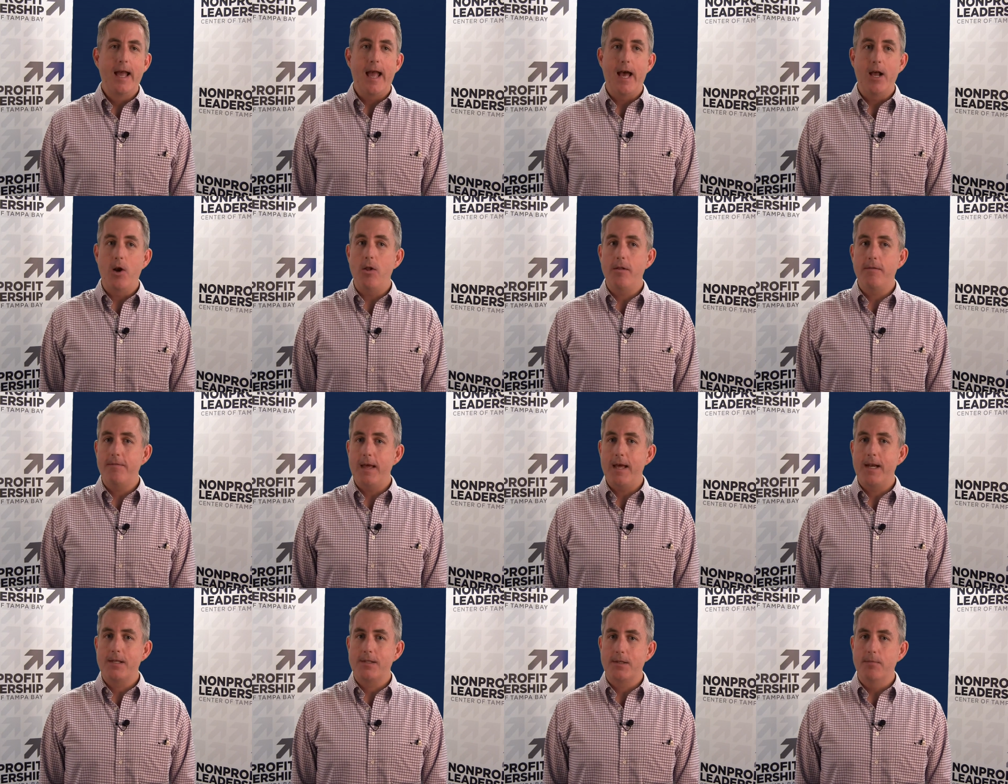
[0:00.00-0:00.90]
And all of
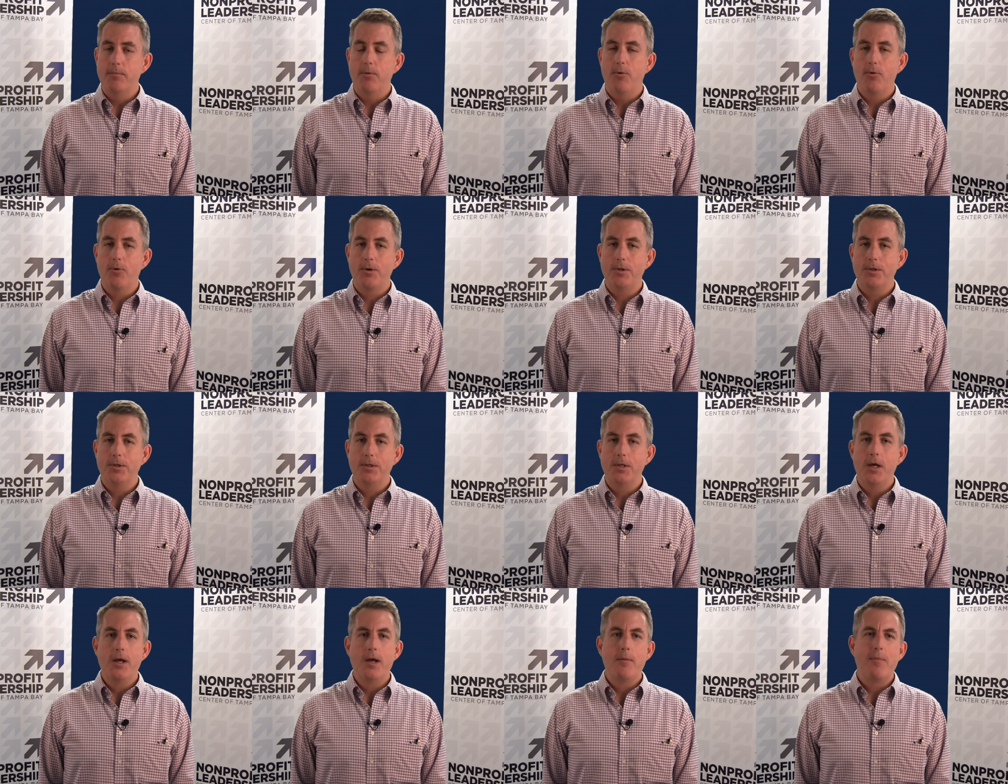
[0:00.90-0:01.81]
that is important,
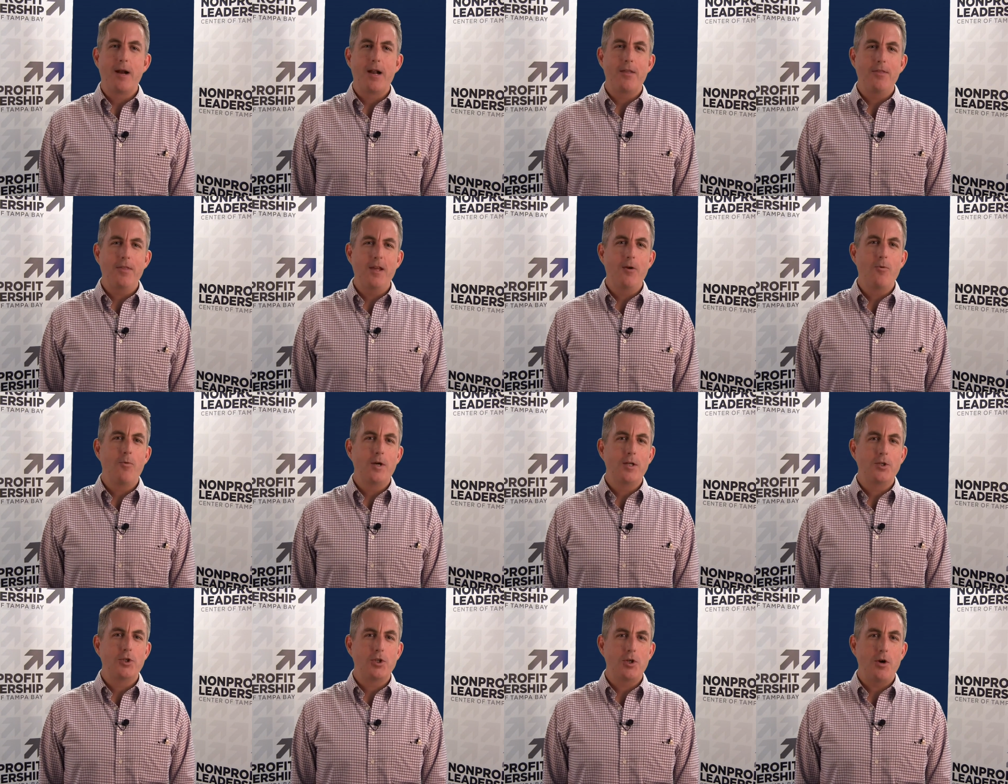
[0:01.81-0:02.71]
but I think
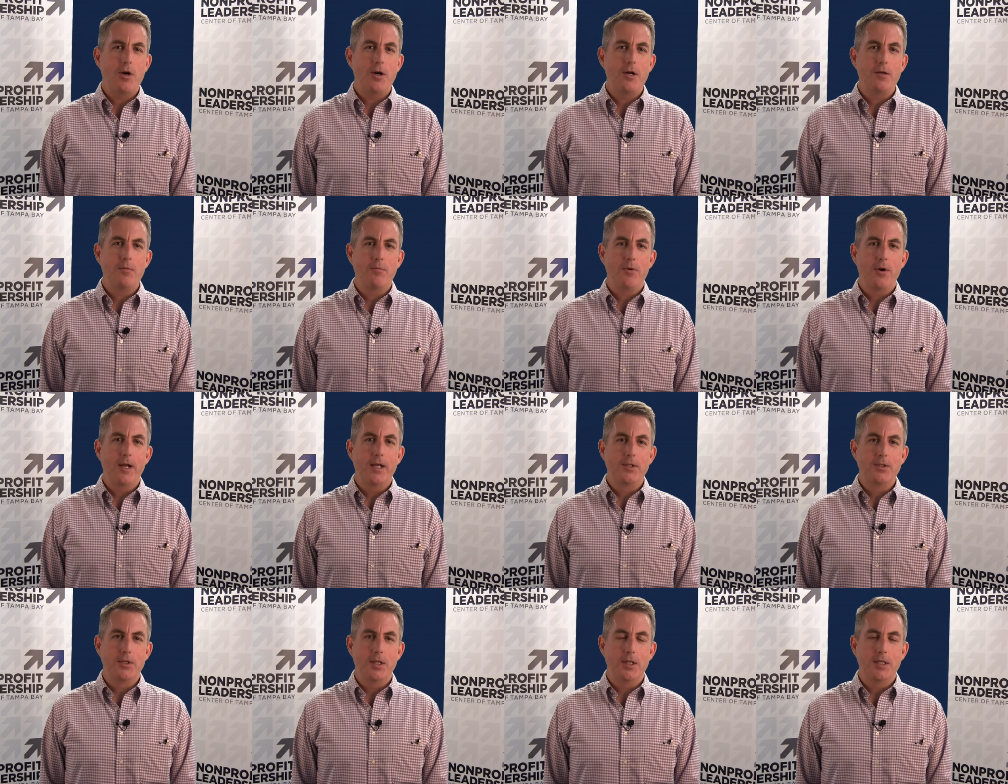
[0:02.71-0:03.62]
what Shawn
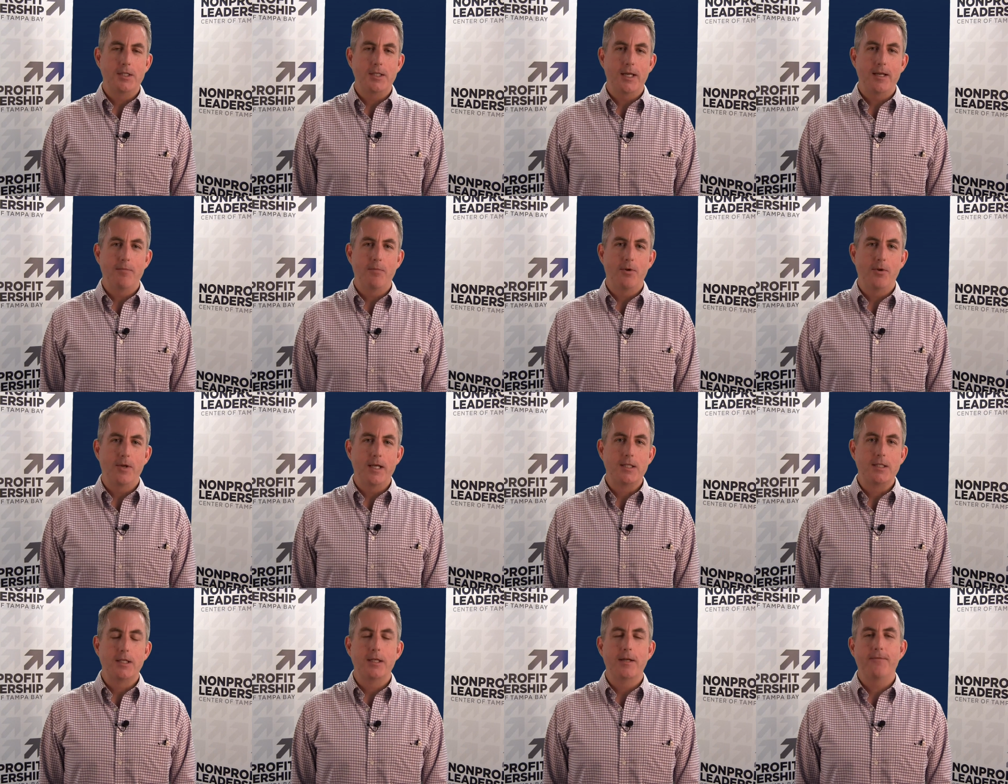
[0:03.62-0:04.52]
brings to the table
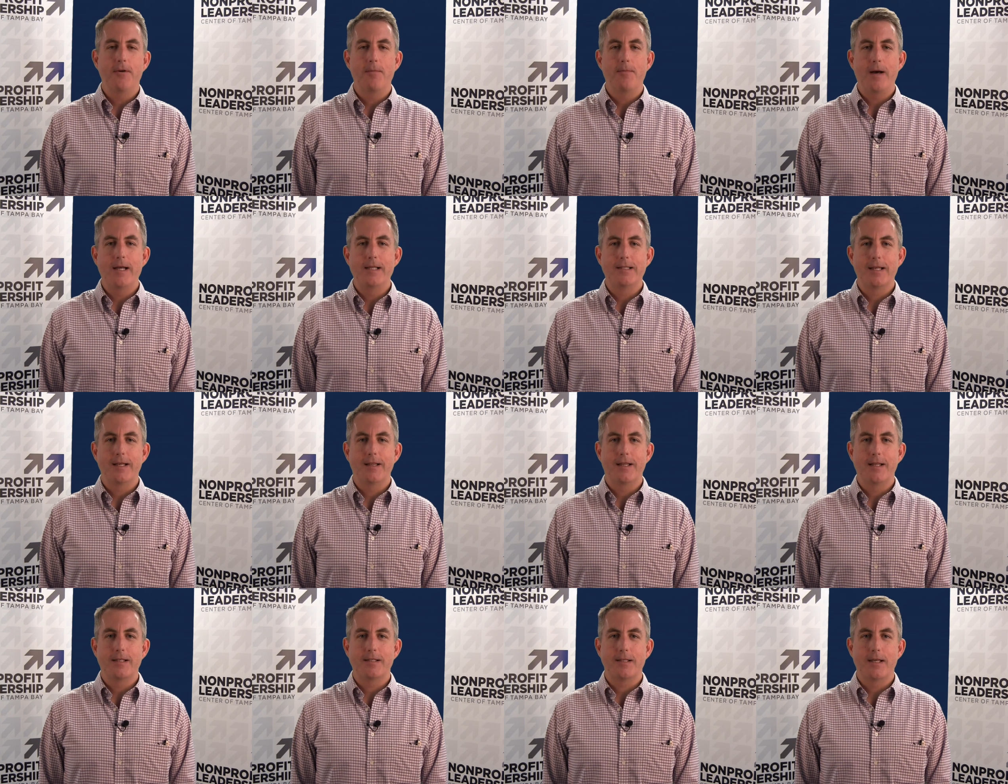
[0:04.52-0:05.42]
is a different mindset
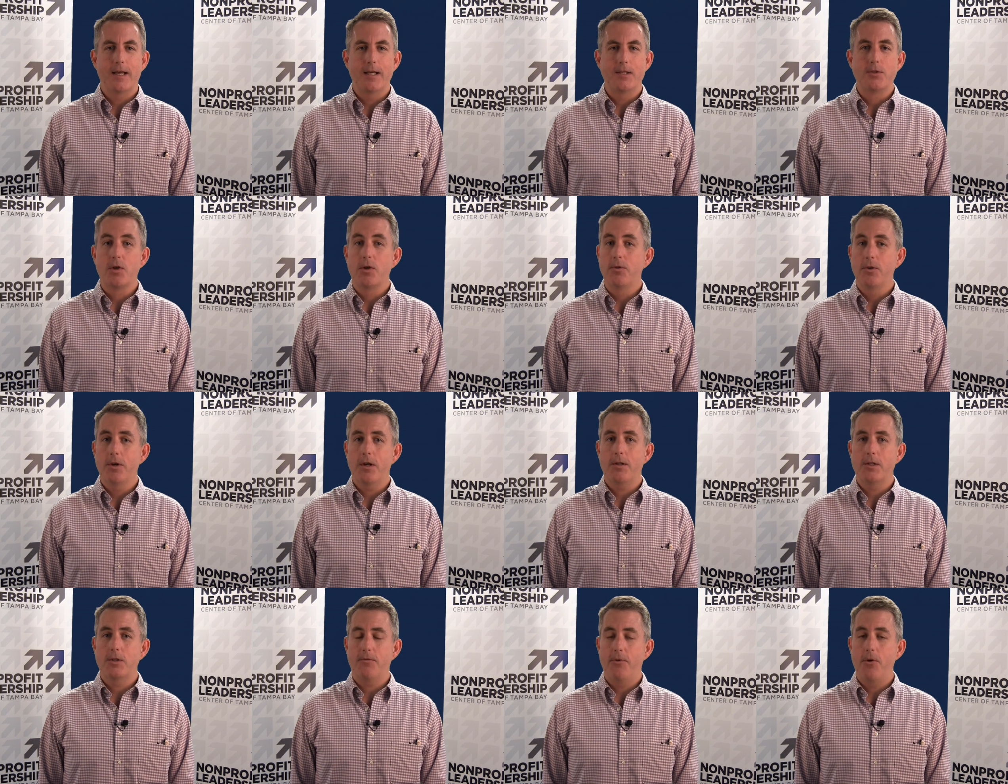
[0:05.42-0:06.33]
that says, look,
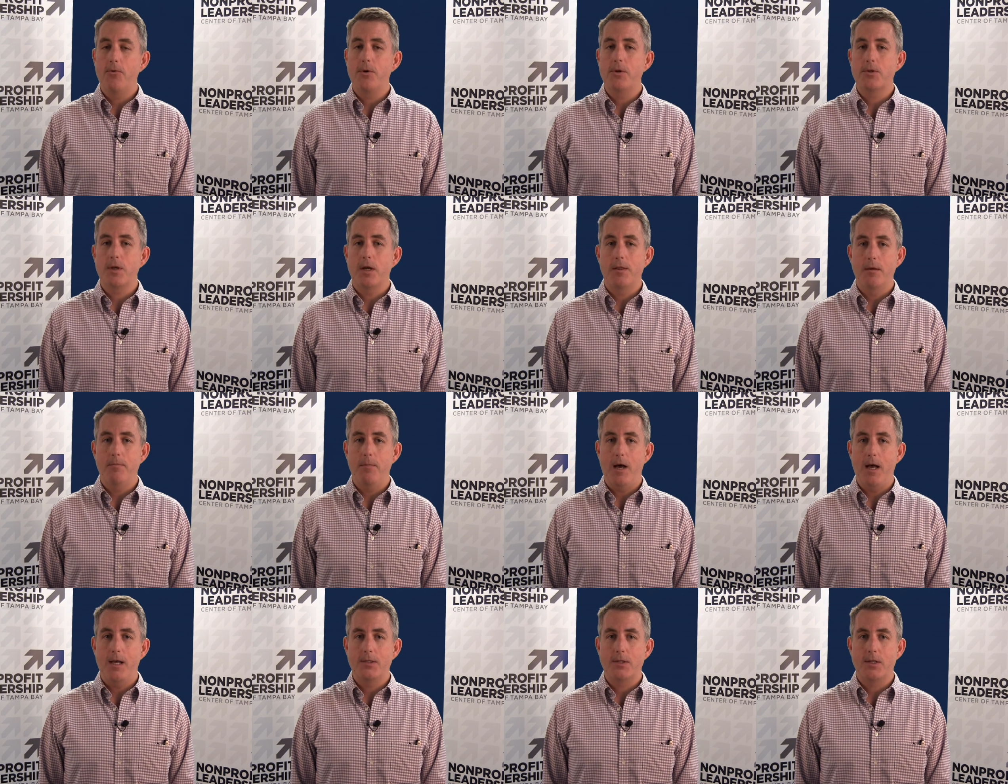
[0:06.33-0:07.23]
let's focus on the
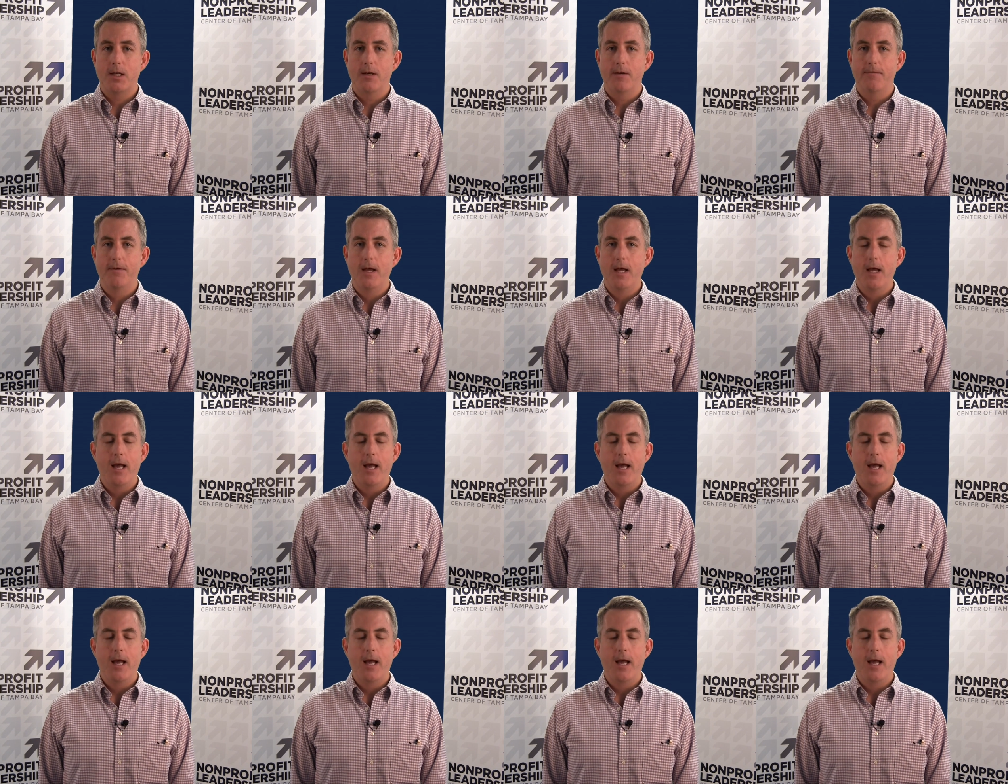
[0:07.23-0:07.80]
positive.